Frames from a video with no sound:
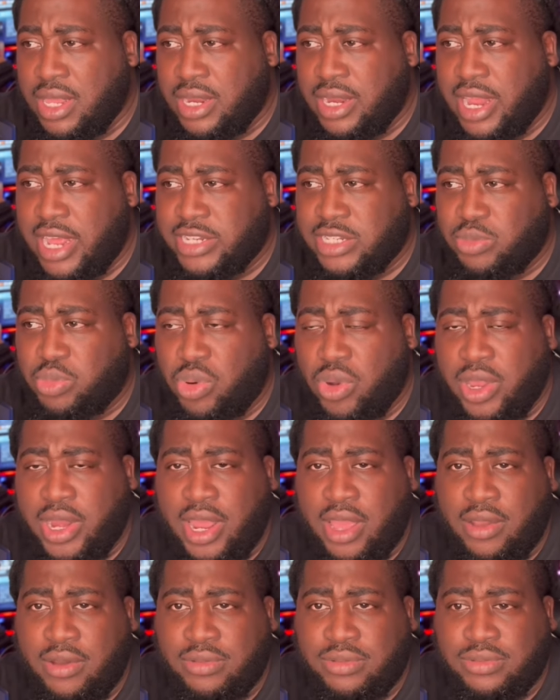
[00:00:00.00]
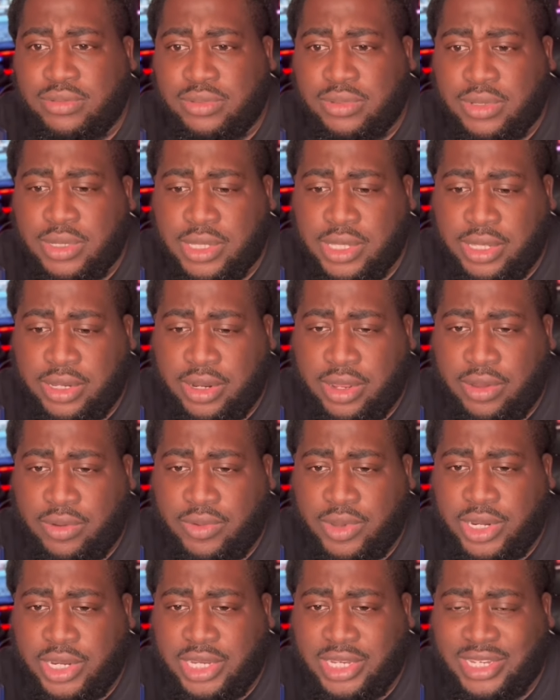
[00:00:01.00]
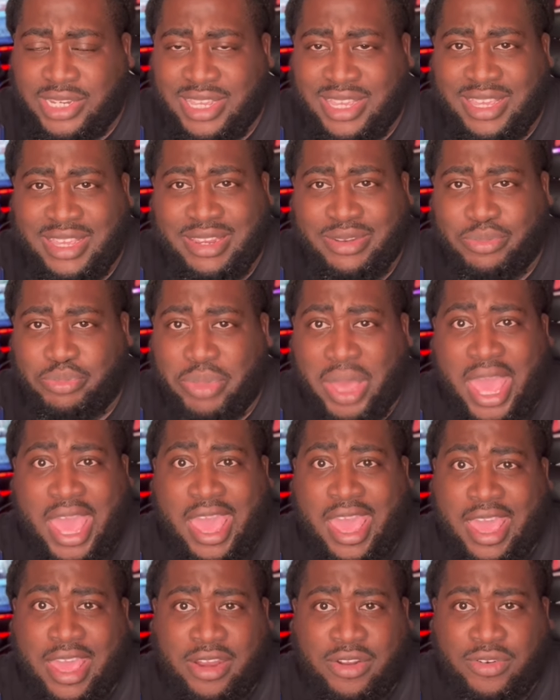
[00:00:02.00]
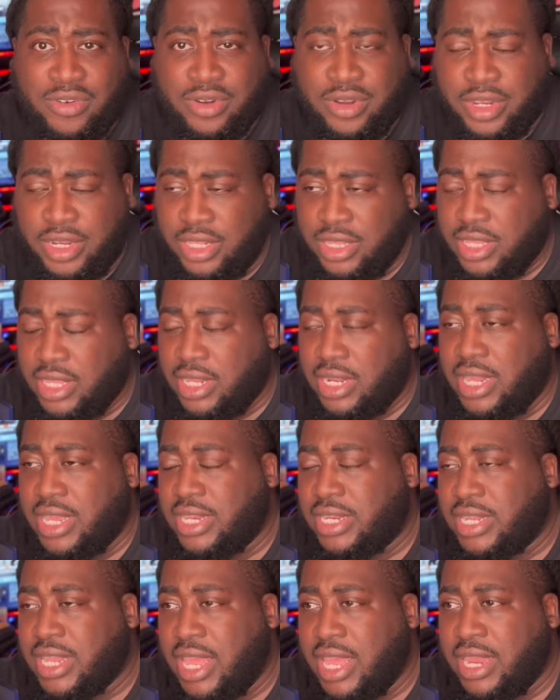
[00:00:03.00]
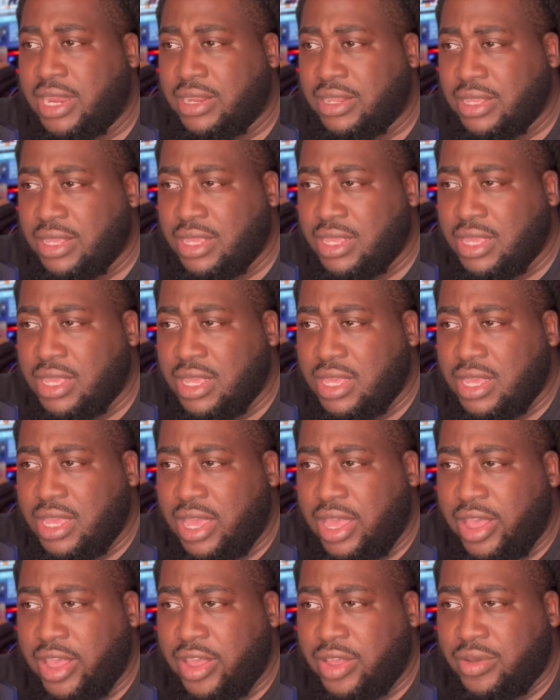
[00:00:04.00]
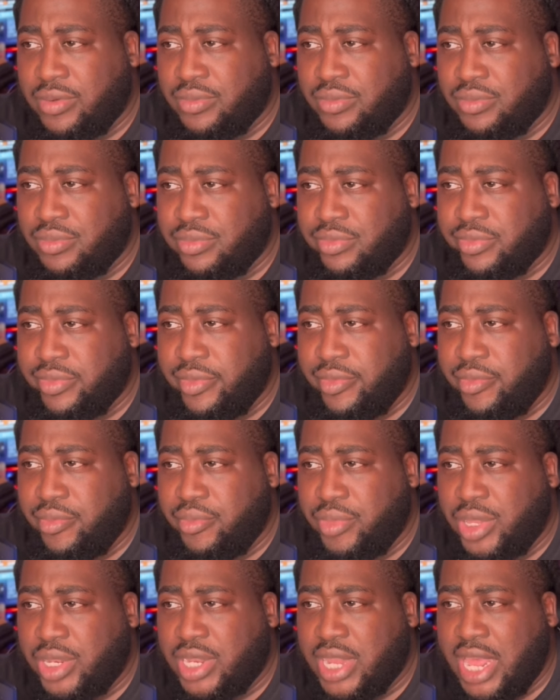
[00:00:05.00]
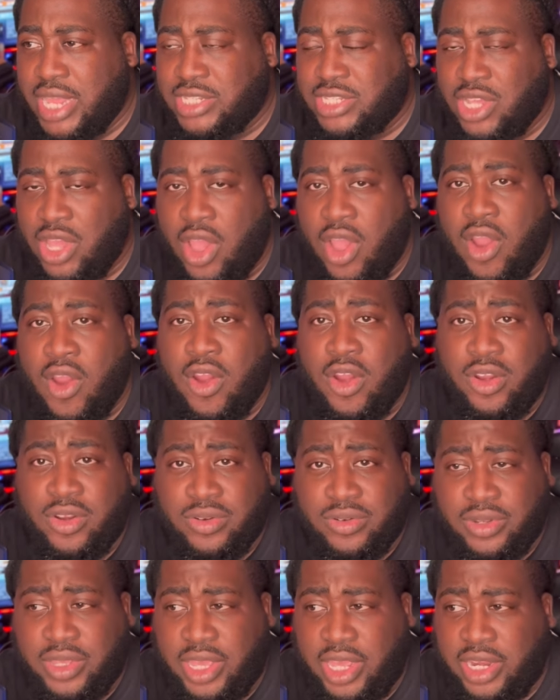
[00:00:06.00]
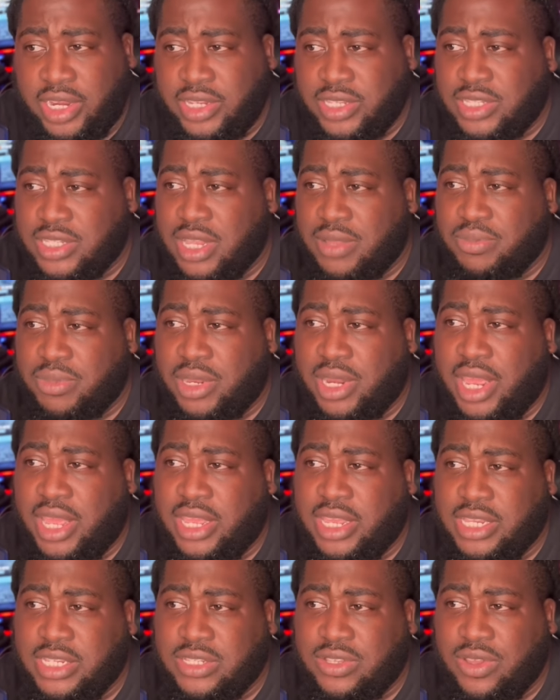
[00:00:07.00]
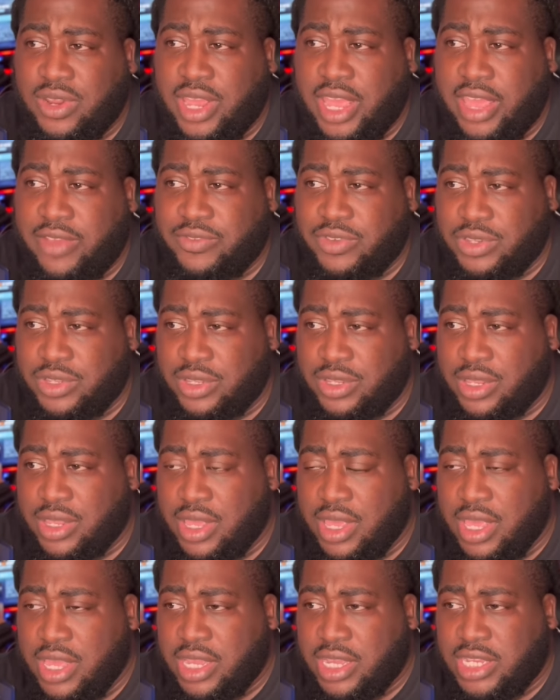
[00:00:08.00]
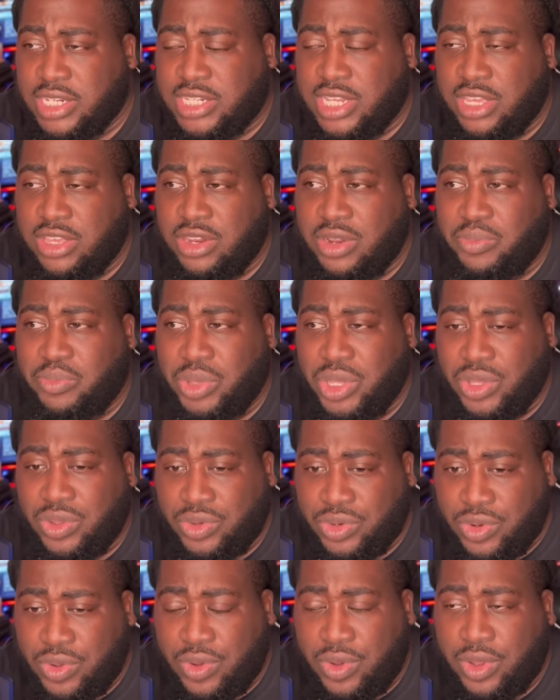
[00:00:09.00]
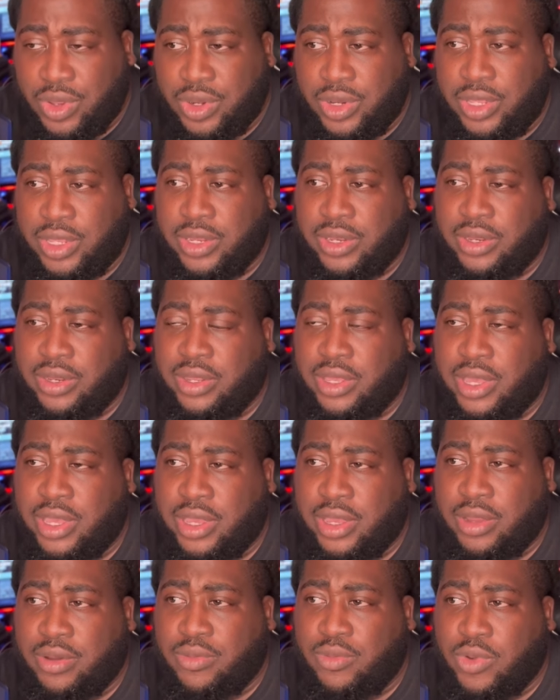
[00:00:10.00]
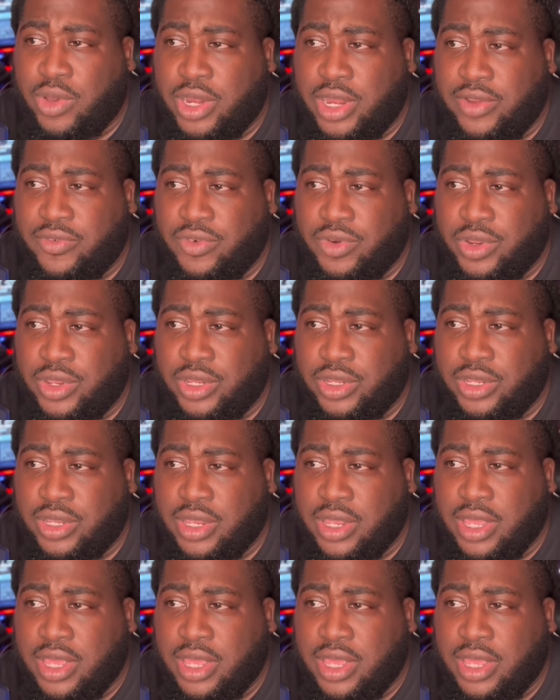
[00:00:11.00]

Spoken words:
not to point out, you know, what he did bad or anything like that. But that's an art, and it's something that he's going to have to continue to build on, and whatever it,